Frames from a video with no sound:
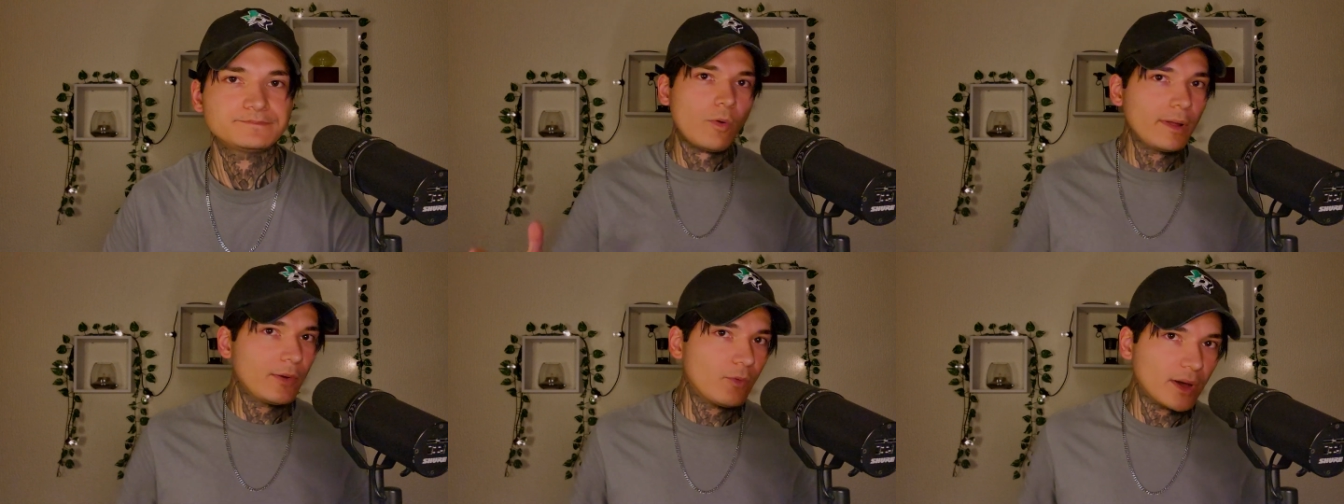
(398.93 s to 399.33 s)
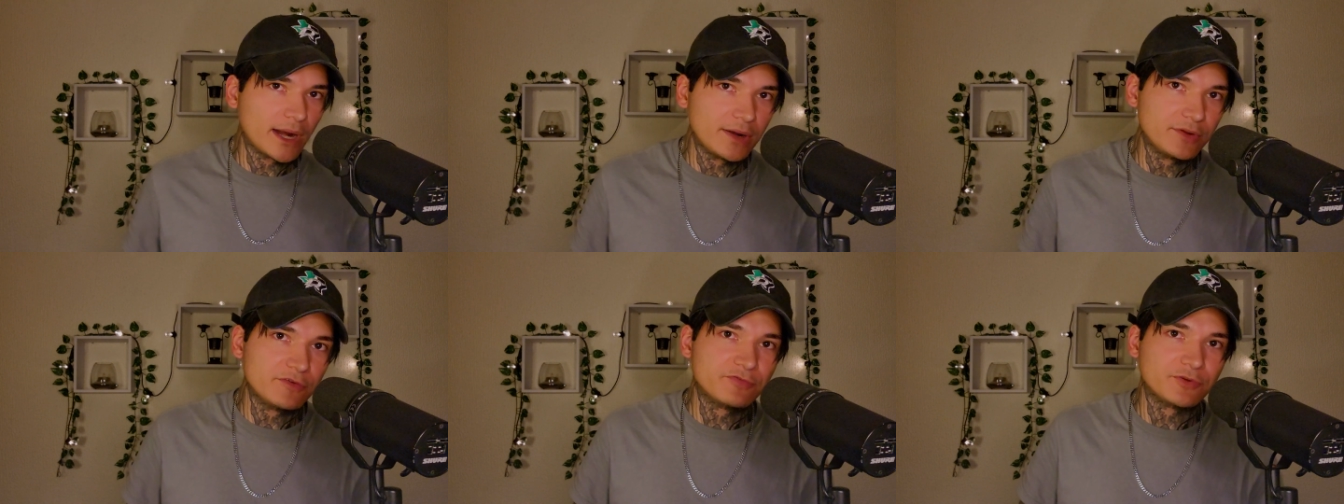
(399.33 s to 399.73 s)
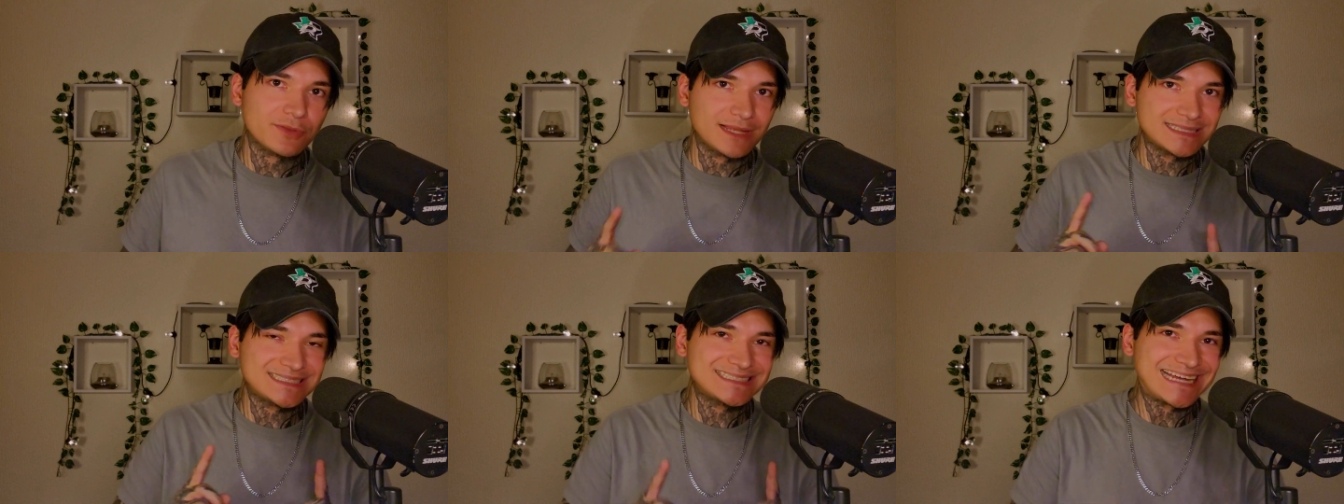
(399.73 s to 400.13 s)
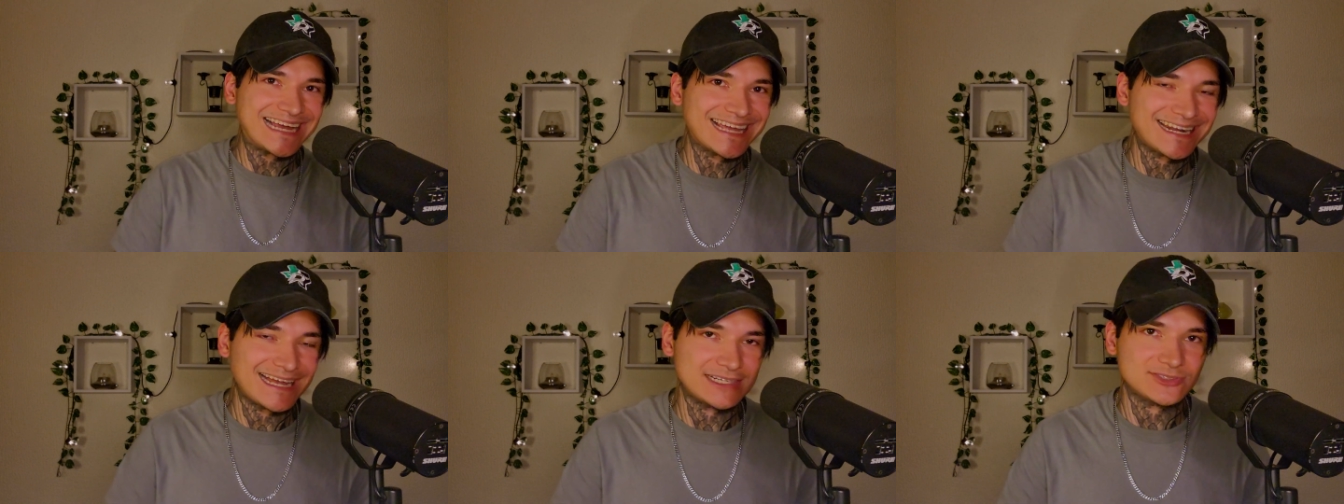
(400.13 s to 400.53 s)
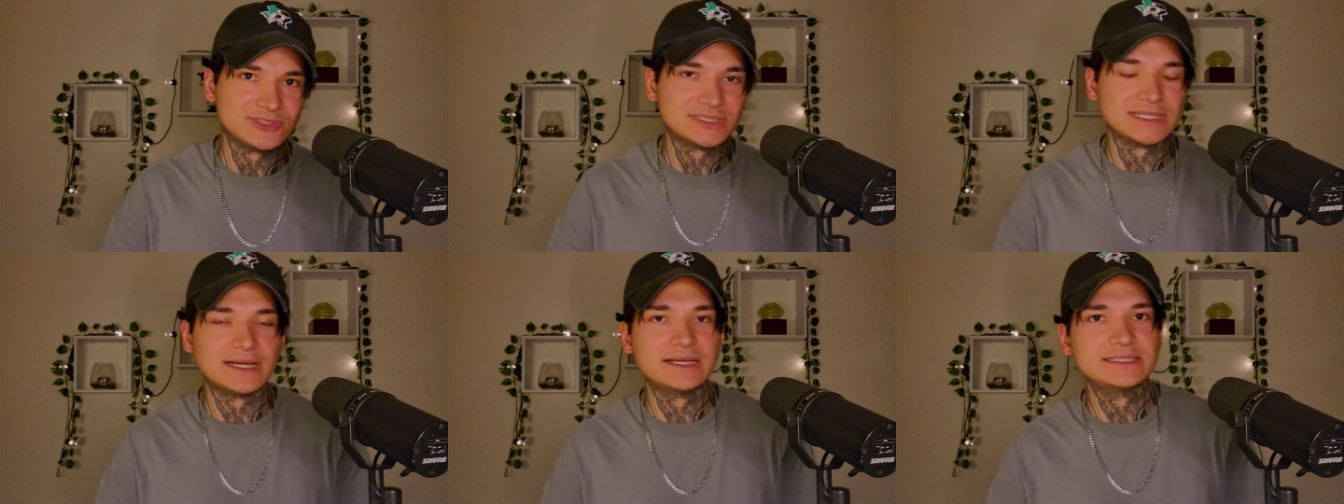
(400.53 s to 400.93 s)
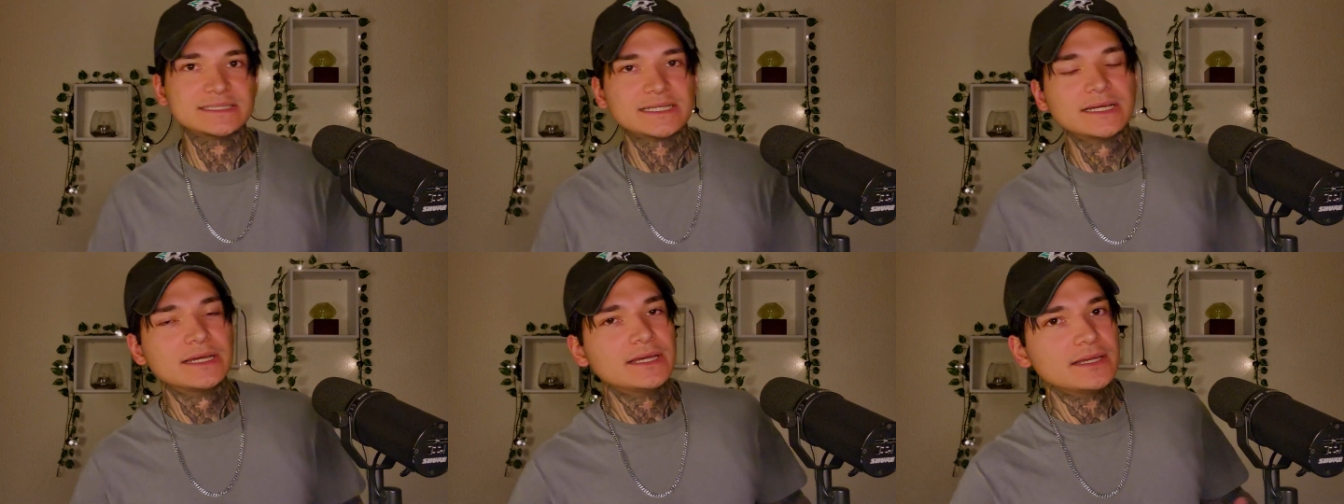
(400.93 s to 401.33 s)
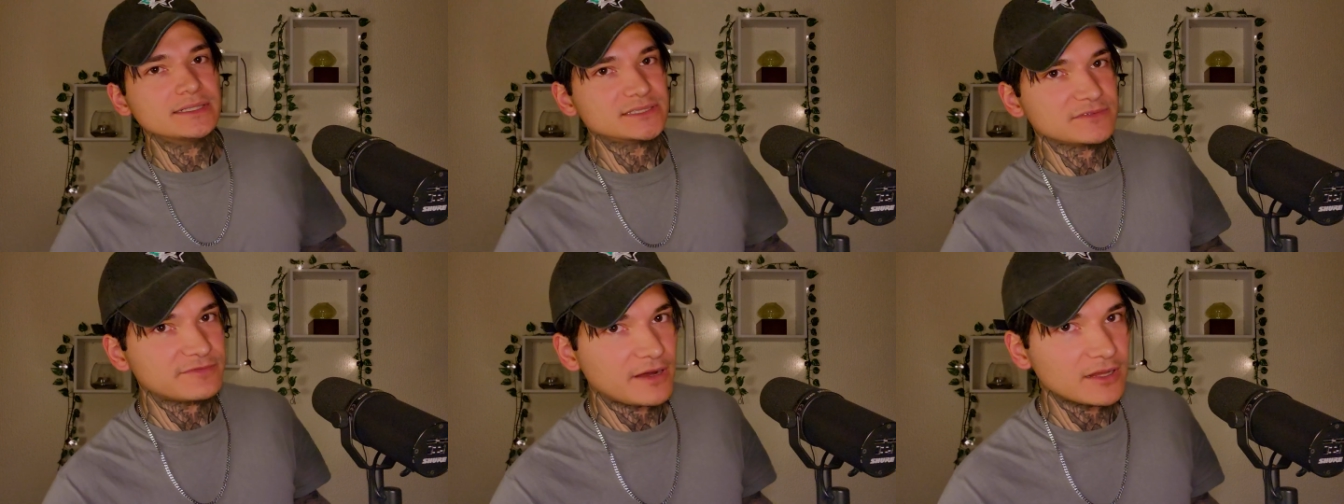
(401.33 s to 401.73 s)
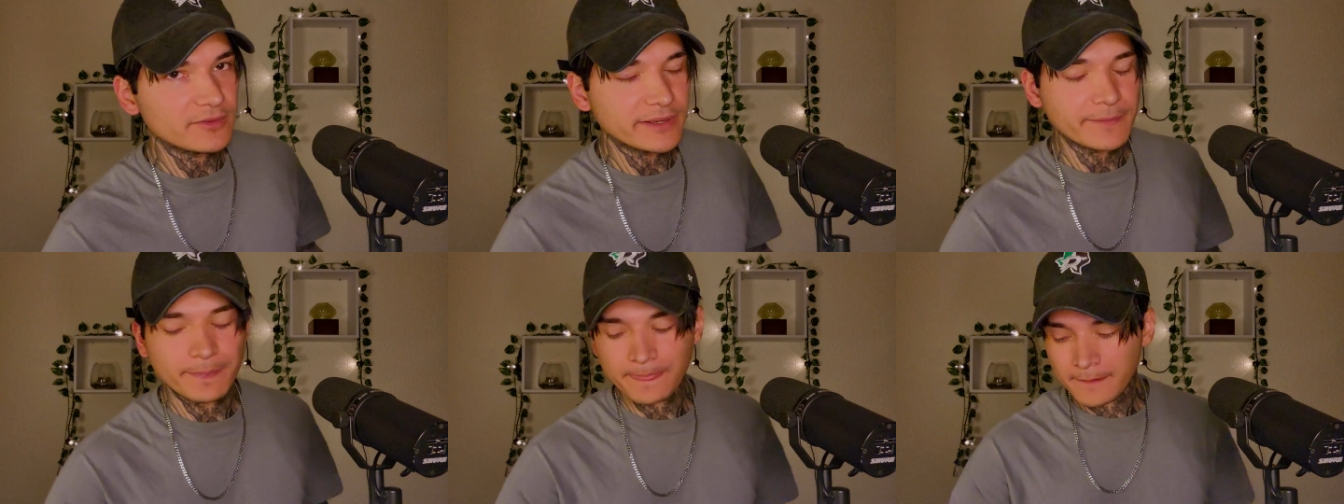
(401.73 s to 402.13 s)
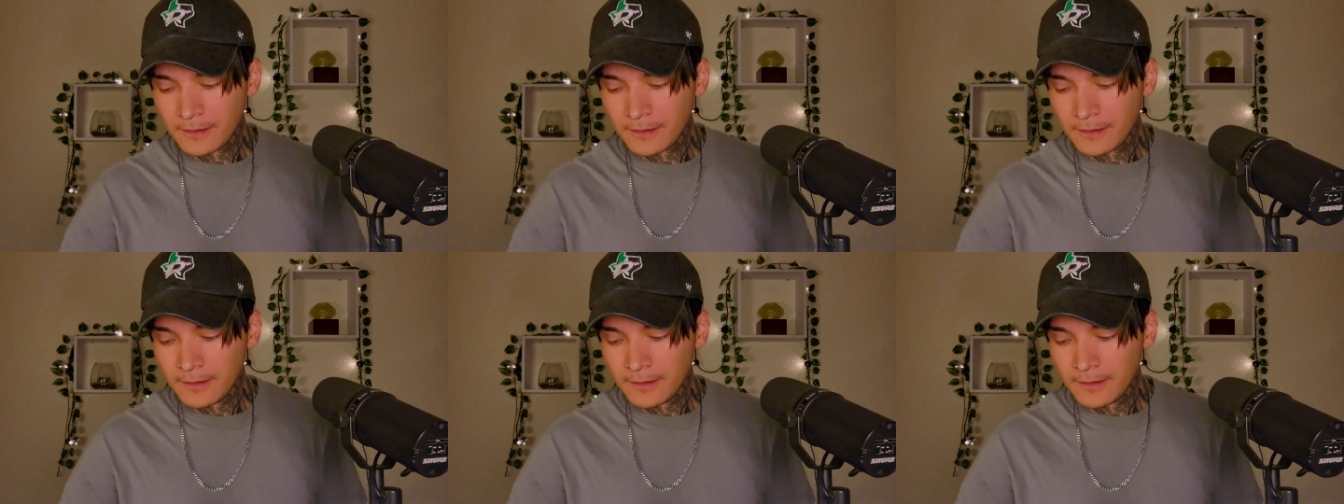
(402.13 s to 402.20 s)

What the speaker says: What you want to do for this second exercise is the following.